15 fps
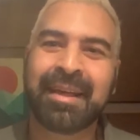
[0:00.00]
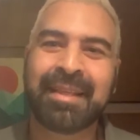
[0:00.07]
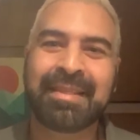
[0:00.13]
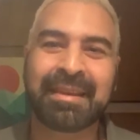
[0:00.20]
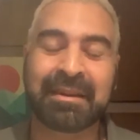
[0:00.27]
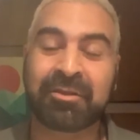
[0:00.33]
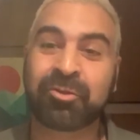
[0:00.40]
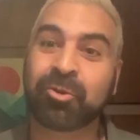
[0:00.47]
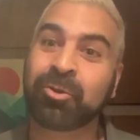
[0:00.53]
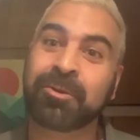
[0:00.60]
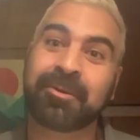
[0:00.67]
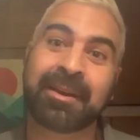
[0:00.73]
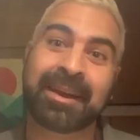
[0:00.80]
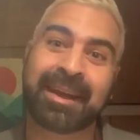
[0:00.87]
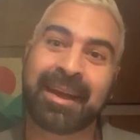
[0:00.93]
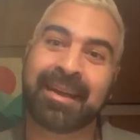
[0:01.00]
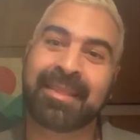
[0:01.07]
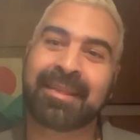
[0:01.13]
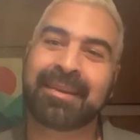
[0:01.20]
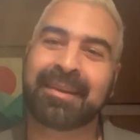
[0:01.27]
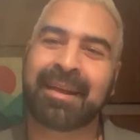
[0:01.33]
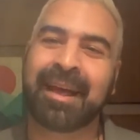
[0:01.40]
The extraordinary care
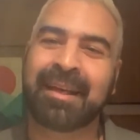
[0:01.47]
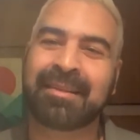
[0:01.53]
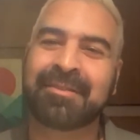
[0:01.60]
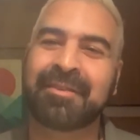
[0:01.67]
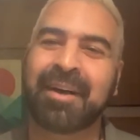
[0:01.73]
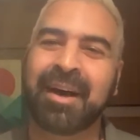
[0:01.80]
that it has for